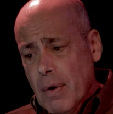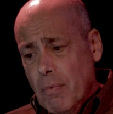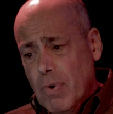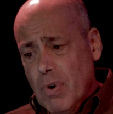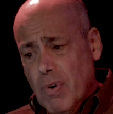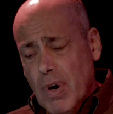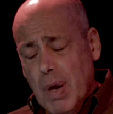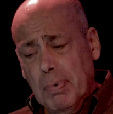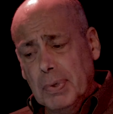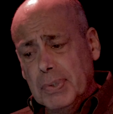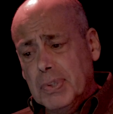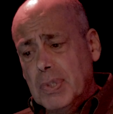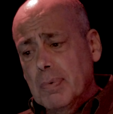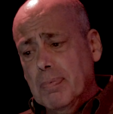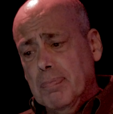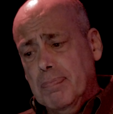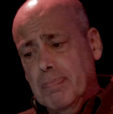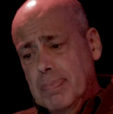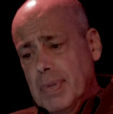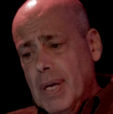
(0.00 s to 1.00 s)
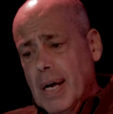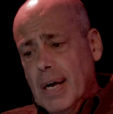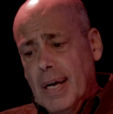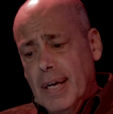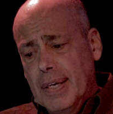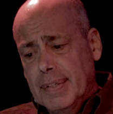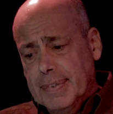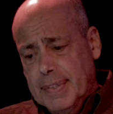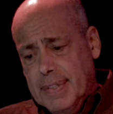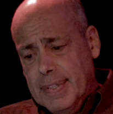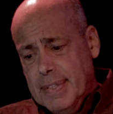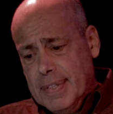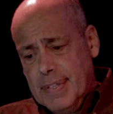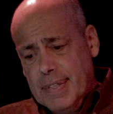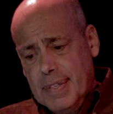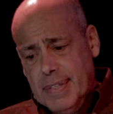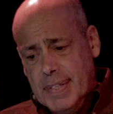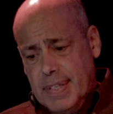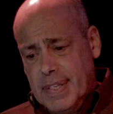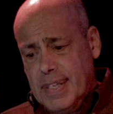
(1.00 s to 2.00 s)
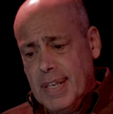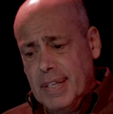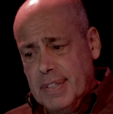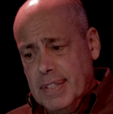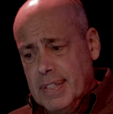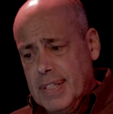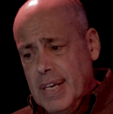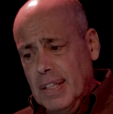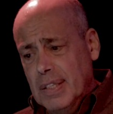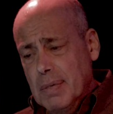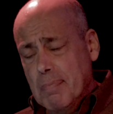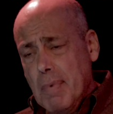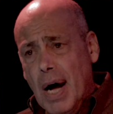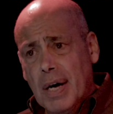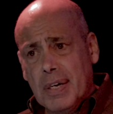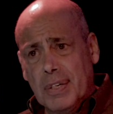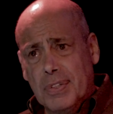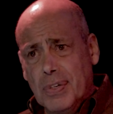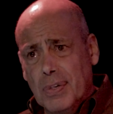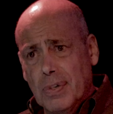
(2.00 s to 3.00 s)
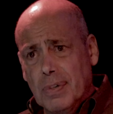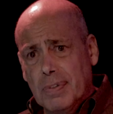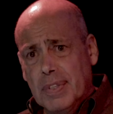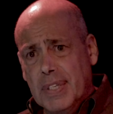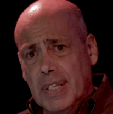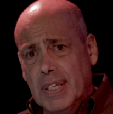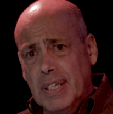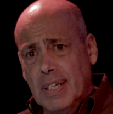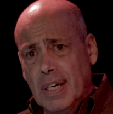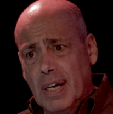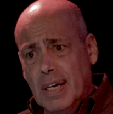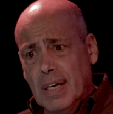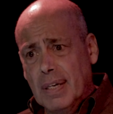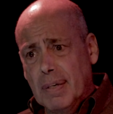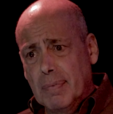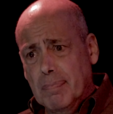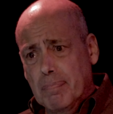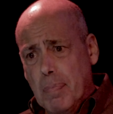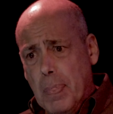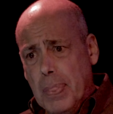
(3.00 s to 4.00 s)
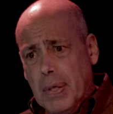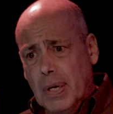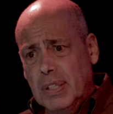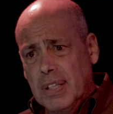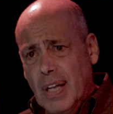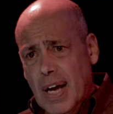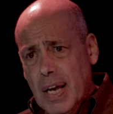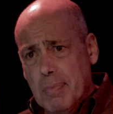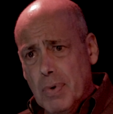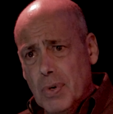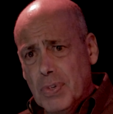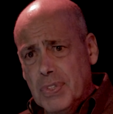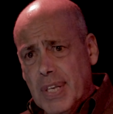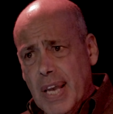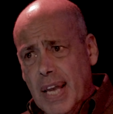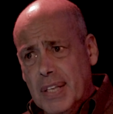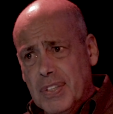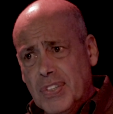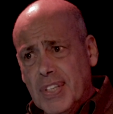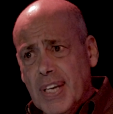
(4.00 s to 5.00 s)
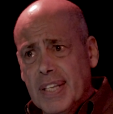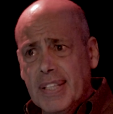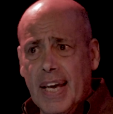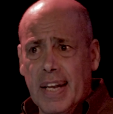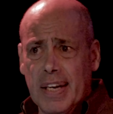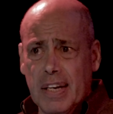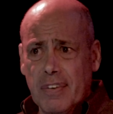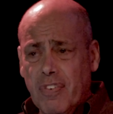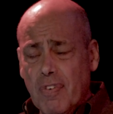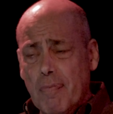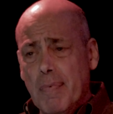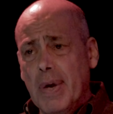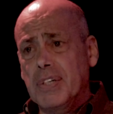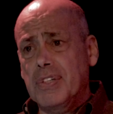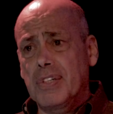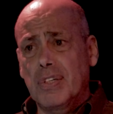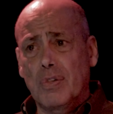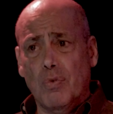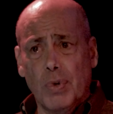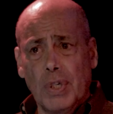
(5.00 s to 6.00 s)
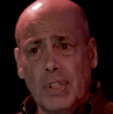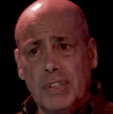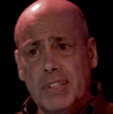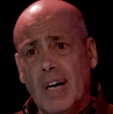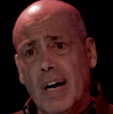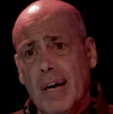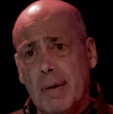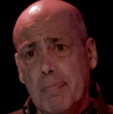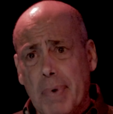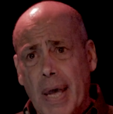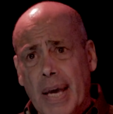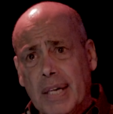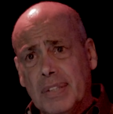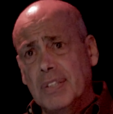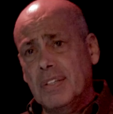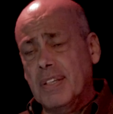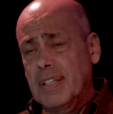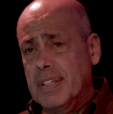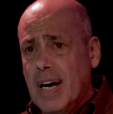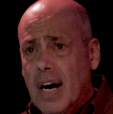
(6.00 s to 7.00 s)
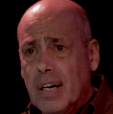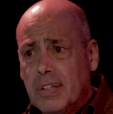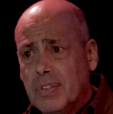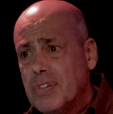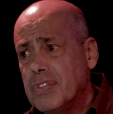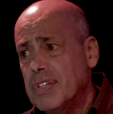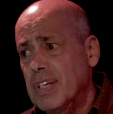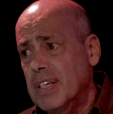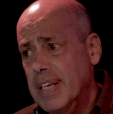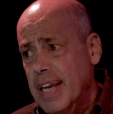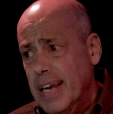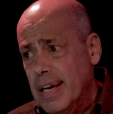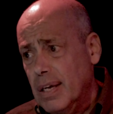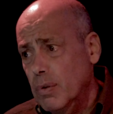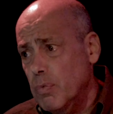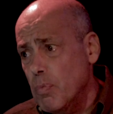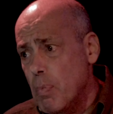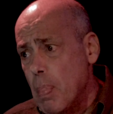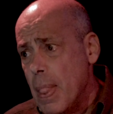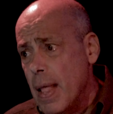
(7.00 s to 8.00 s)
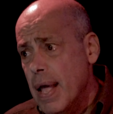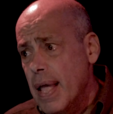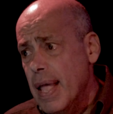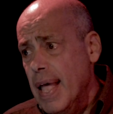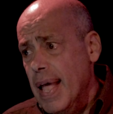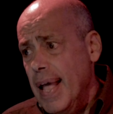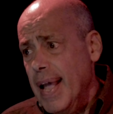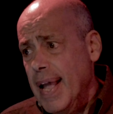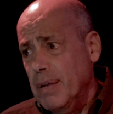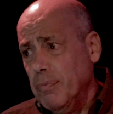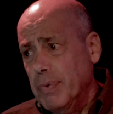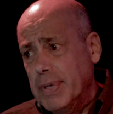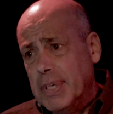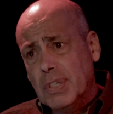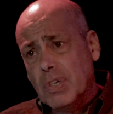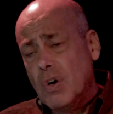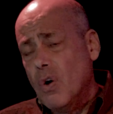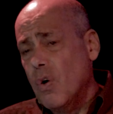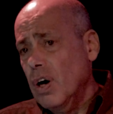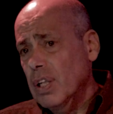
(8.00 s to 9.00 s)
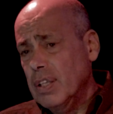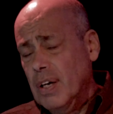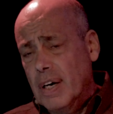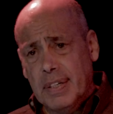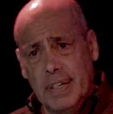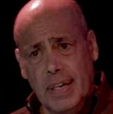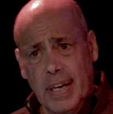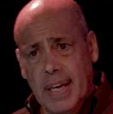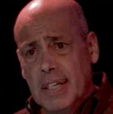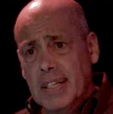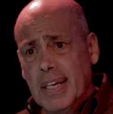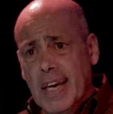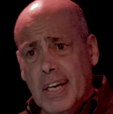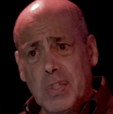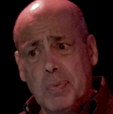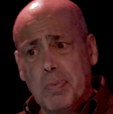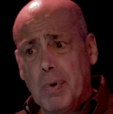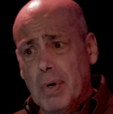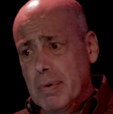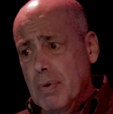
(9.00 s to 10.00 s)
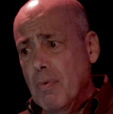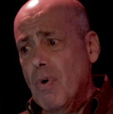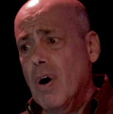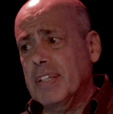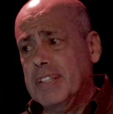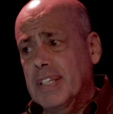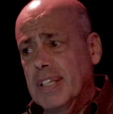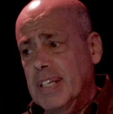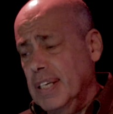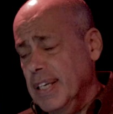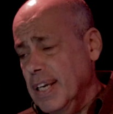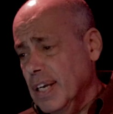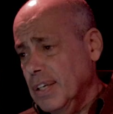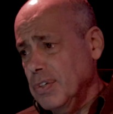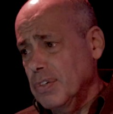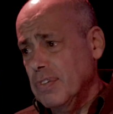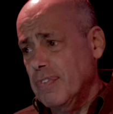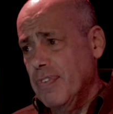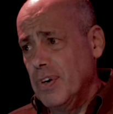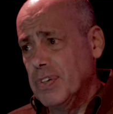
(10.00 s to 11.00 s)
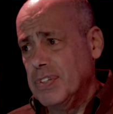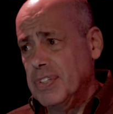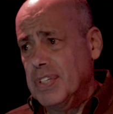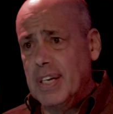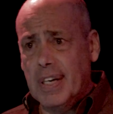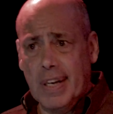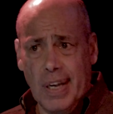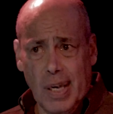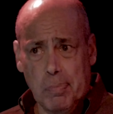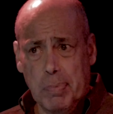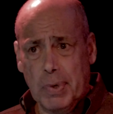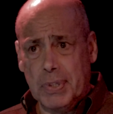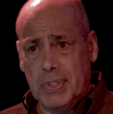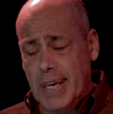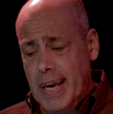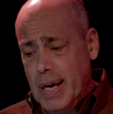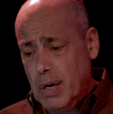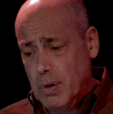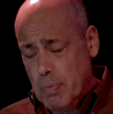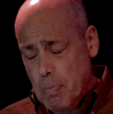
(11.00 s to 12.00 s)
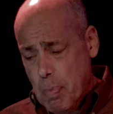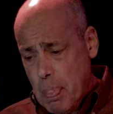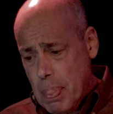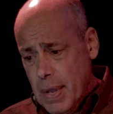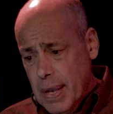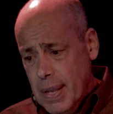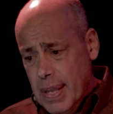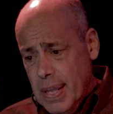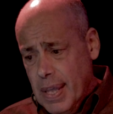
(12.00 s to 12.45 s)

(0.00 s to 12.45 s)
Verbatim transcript: We were able to uh, telemonitor the, uh, the climbers and send that information in real time back to the doctors at Yale. And we could call on any expert we wanted at Yale University to help us out.